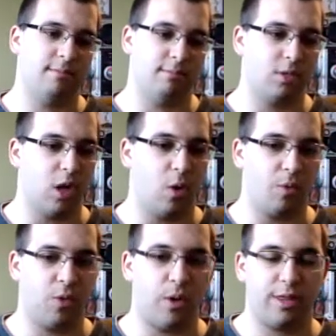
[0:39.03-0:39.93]

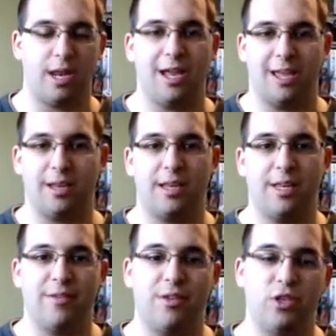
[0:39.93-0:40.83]
So the only thing I can
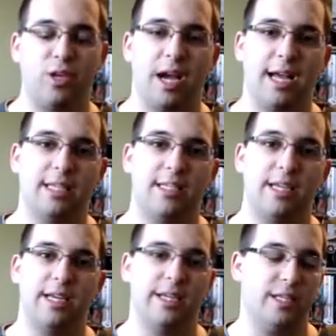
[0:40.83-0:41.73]
give to you guys
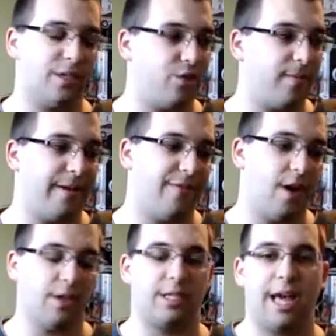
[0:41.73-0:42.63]
is through my
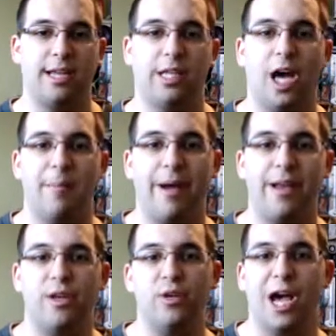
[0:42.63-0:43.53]
father's laptop.
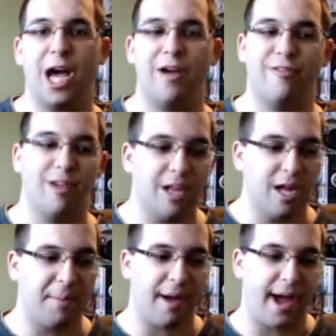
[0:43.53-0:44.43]
I do have
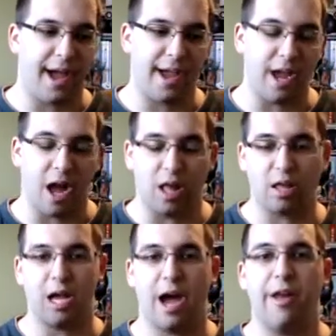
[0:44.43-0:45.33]
my
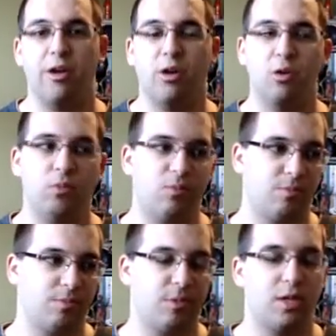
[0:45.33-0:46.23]
Elgato
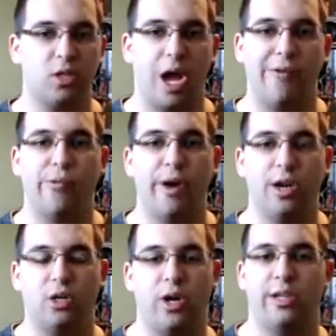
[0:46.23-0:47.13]

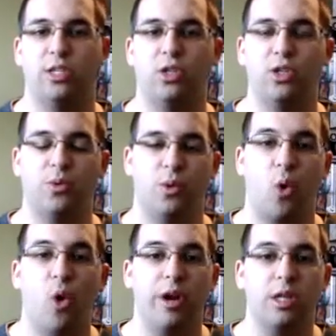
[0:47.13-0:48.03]
software, so I can still do
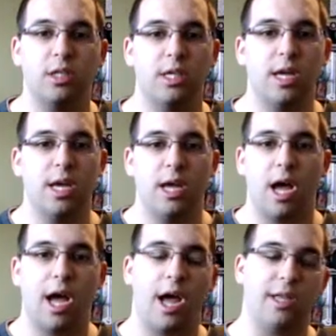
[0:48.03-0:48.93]
recordings.
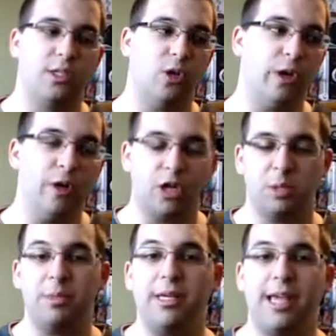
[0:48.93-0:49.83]
So it'll
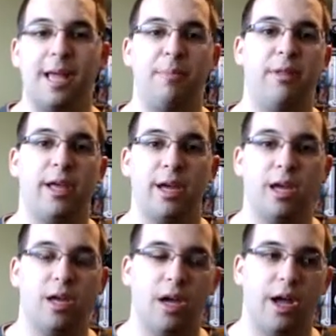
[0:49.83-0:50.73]
just be gameplay,